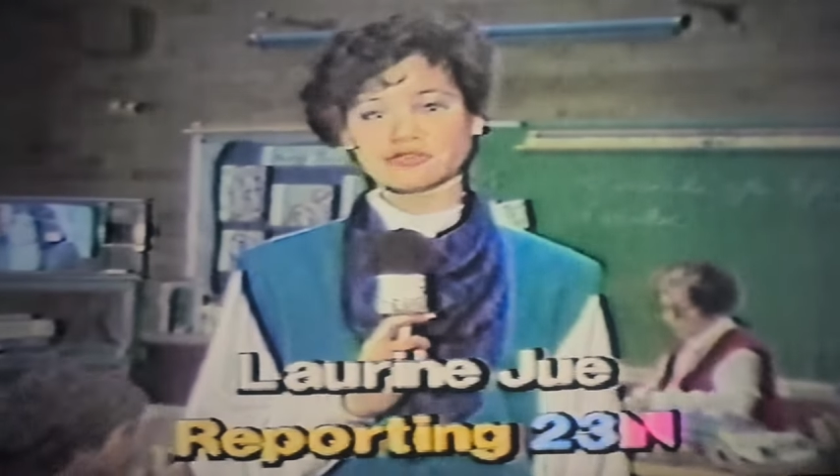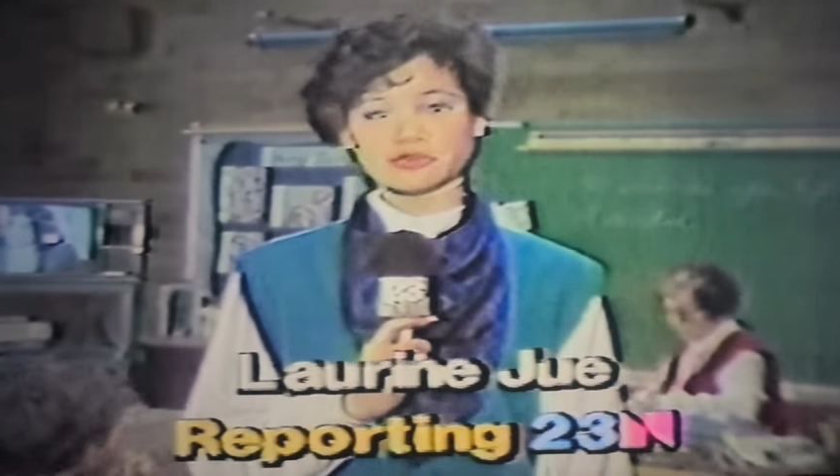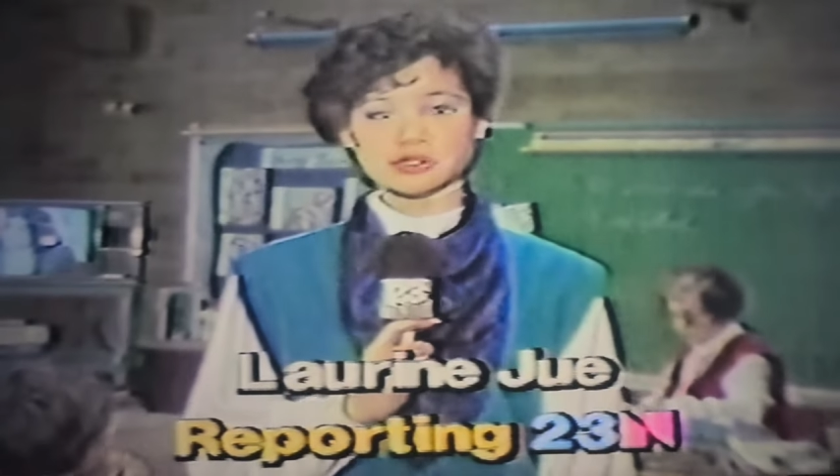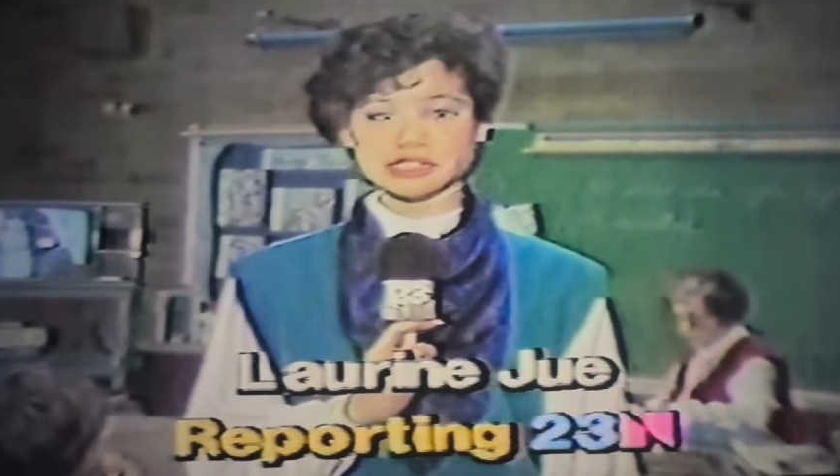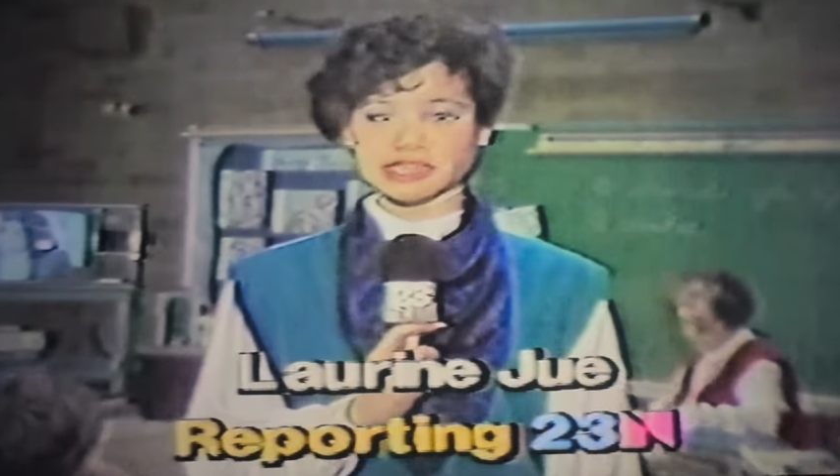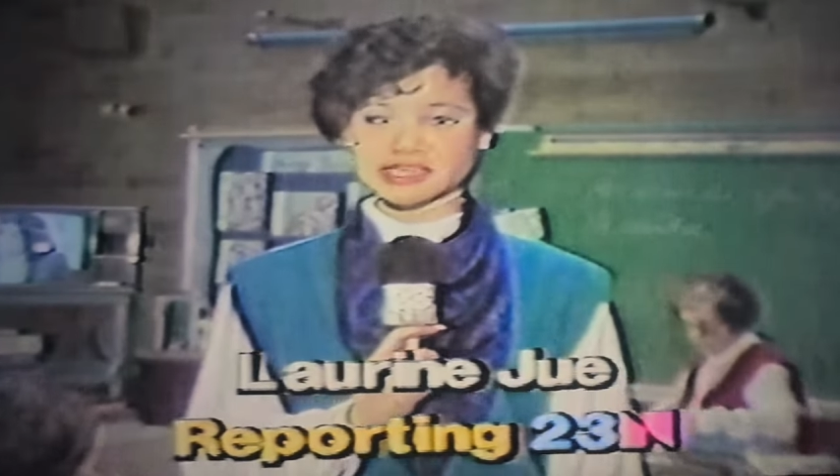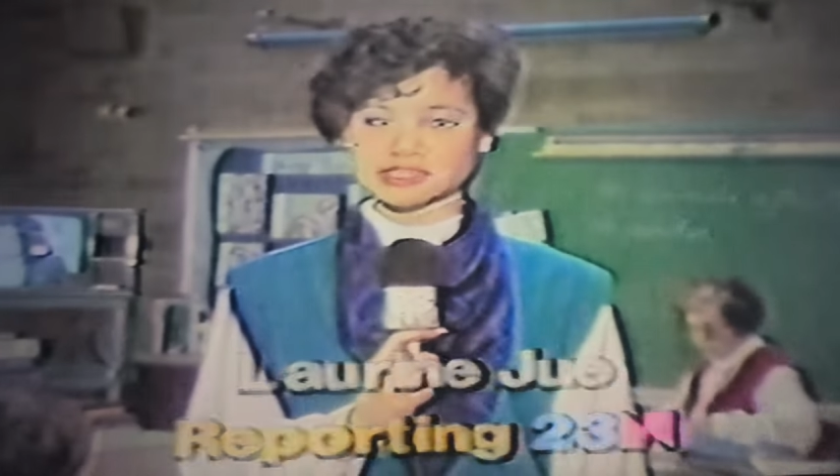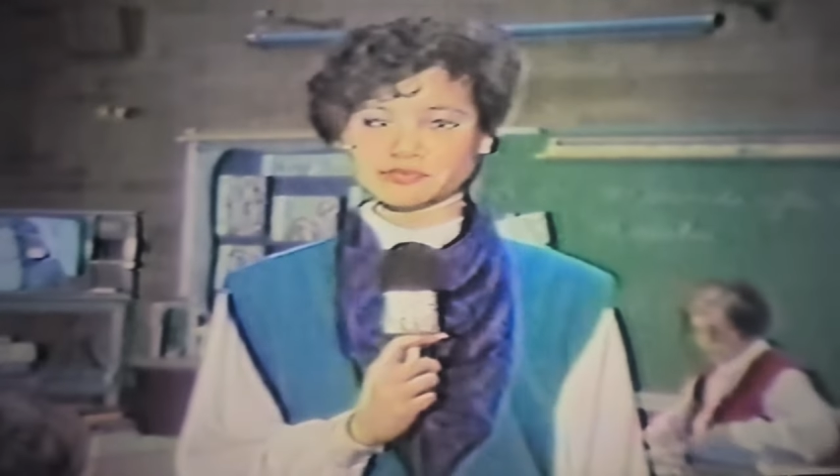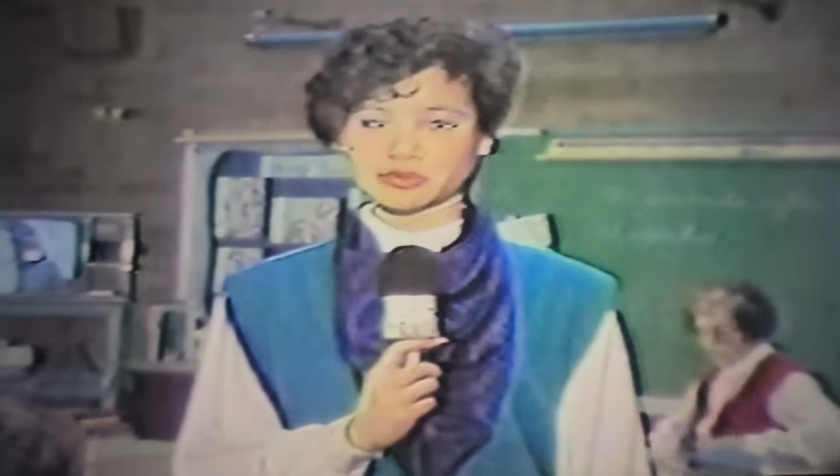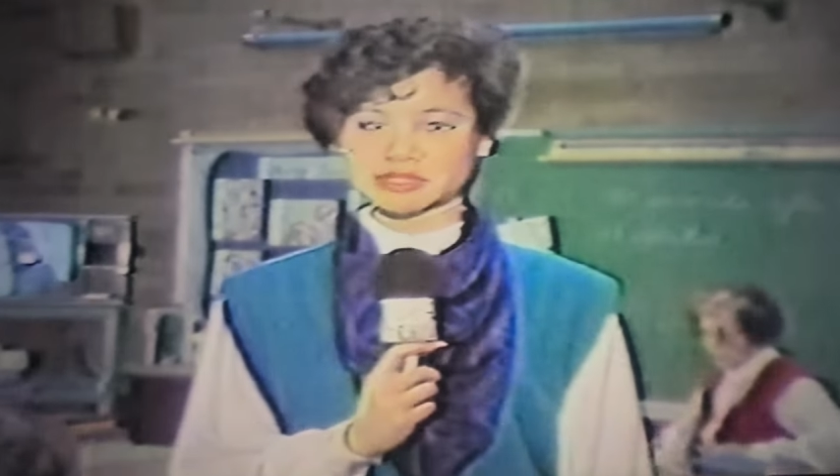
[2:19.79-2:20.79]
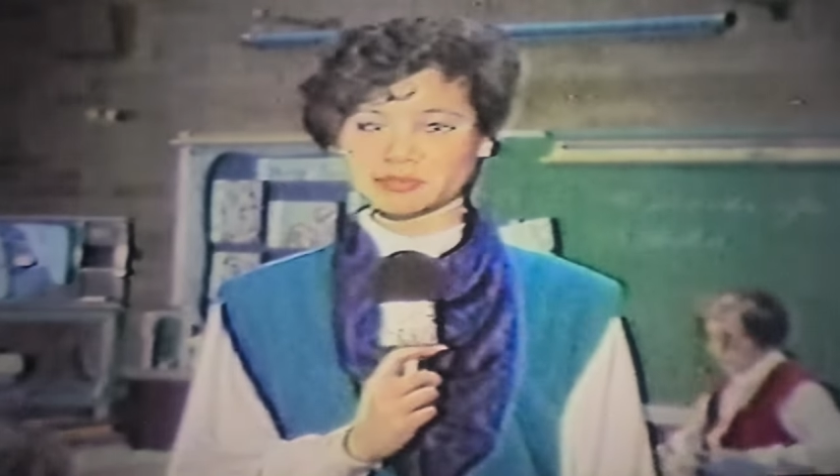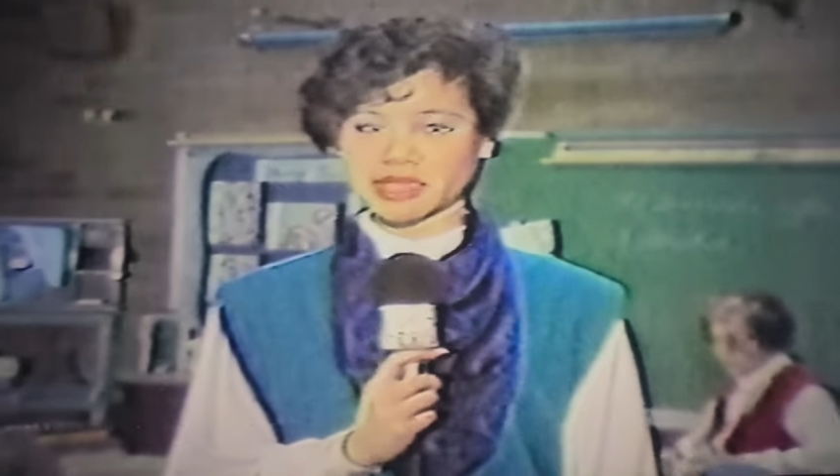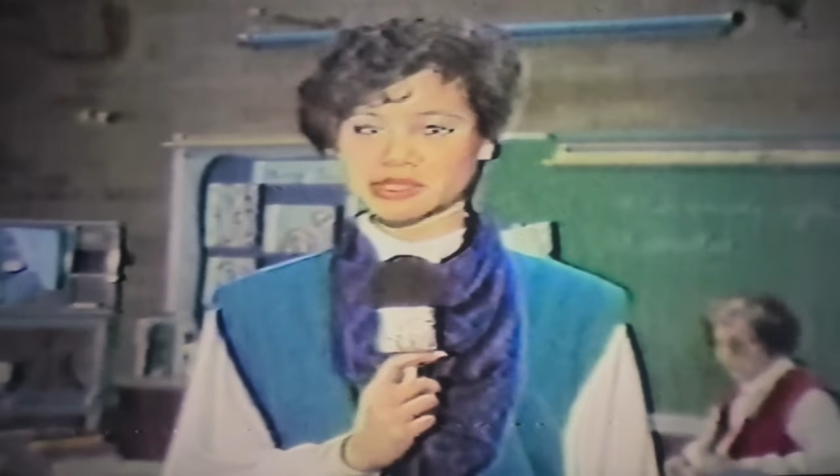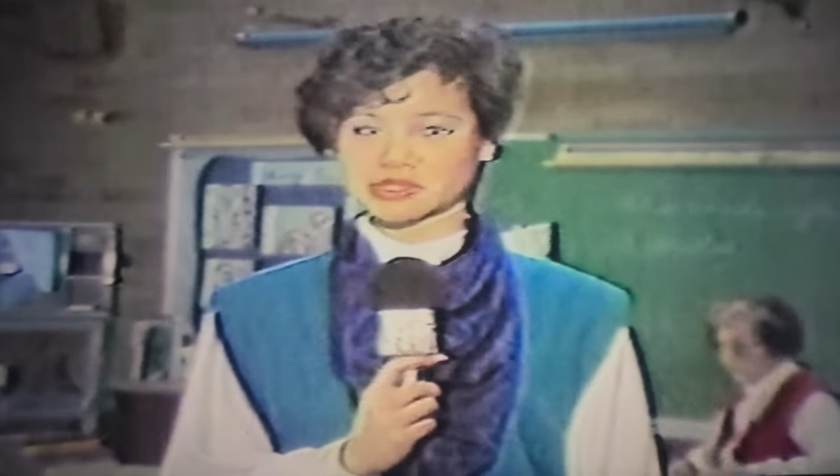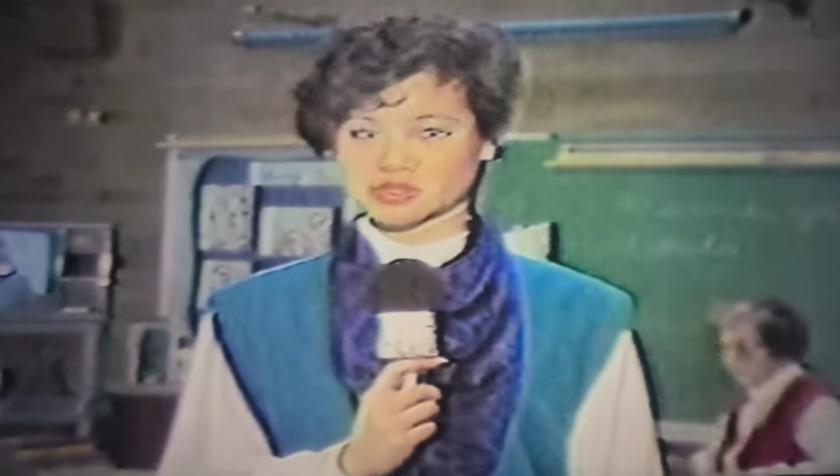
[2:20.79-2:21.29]
first lesson from
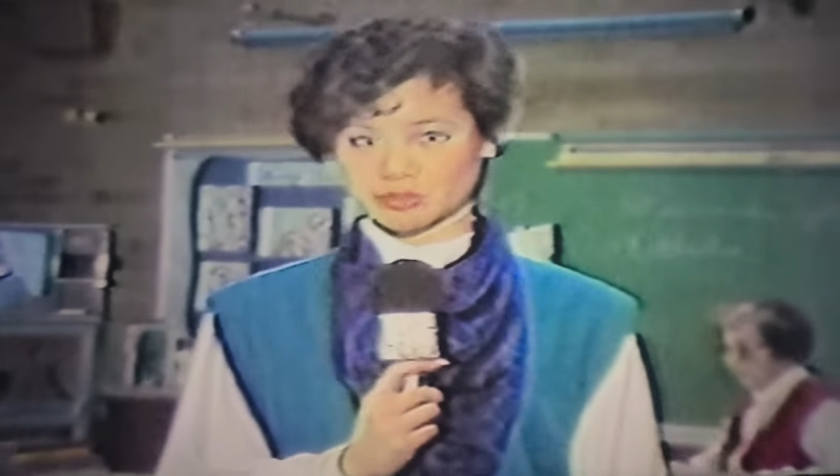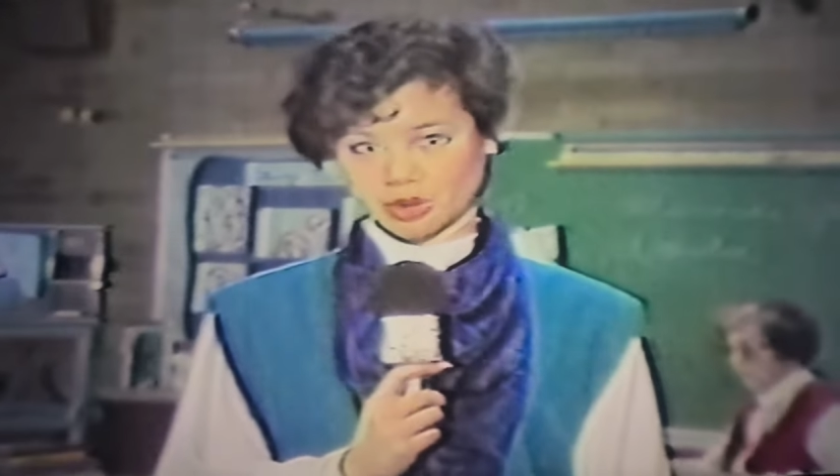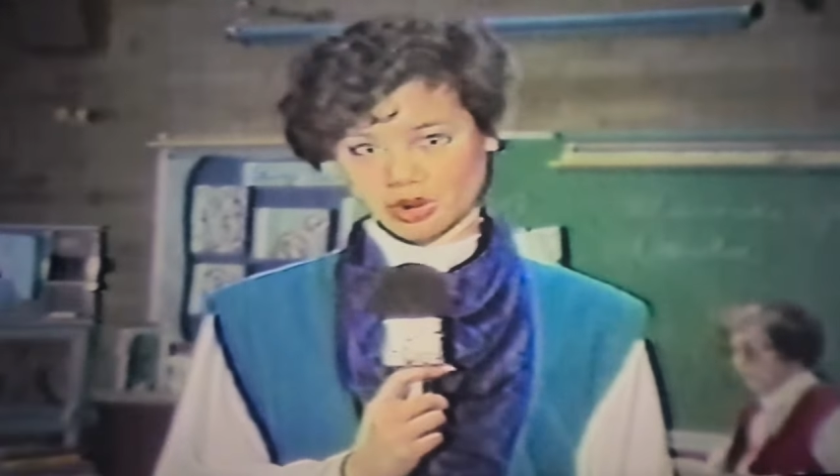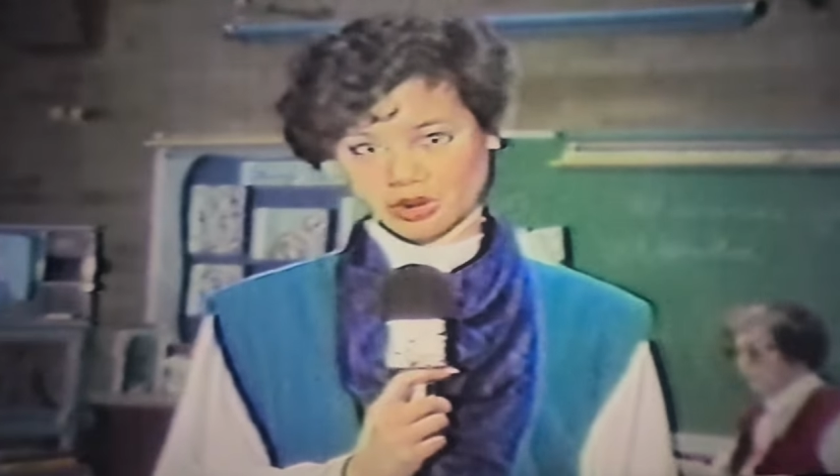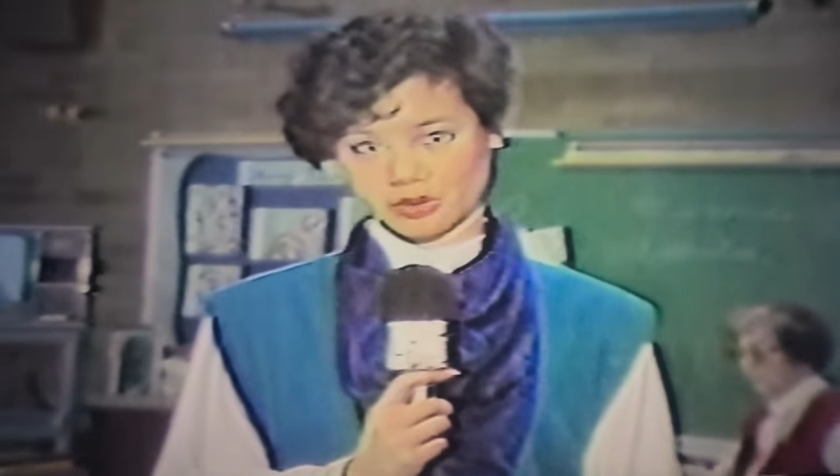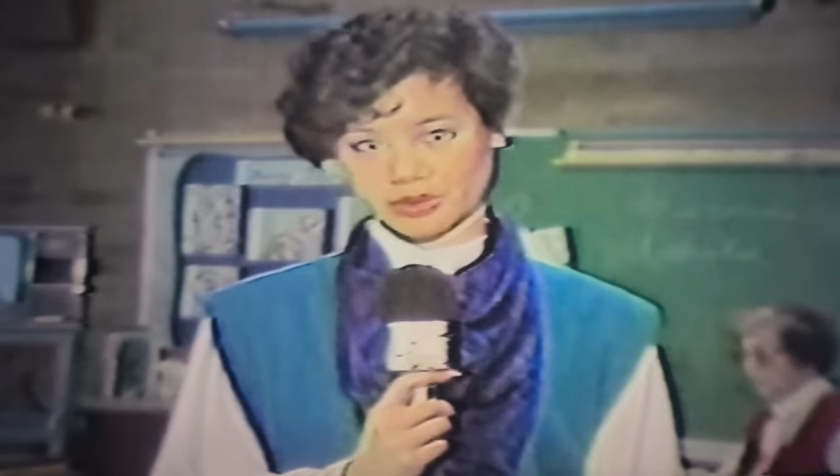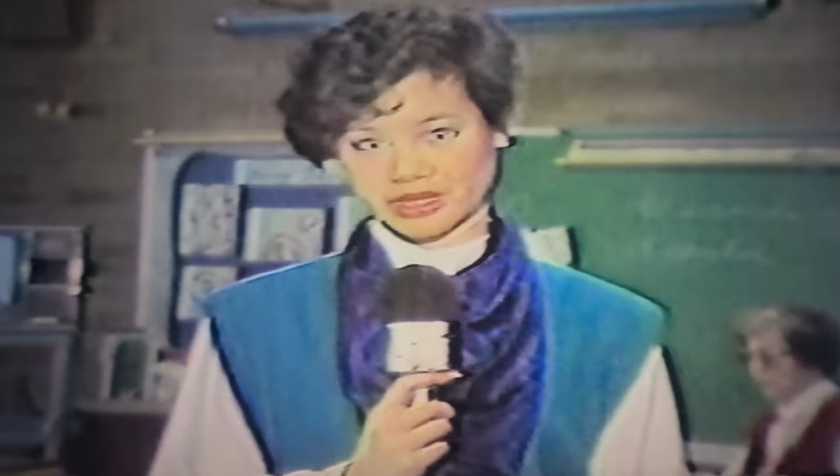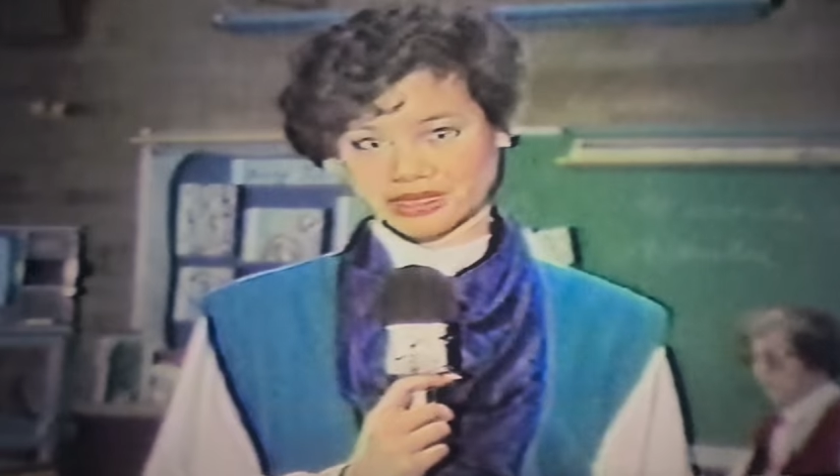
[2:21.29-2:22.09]
space tomorrow.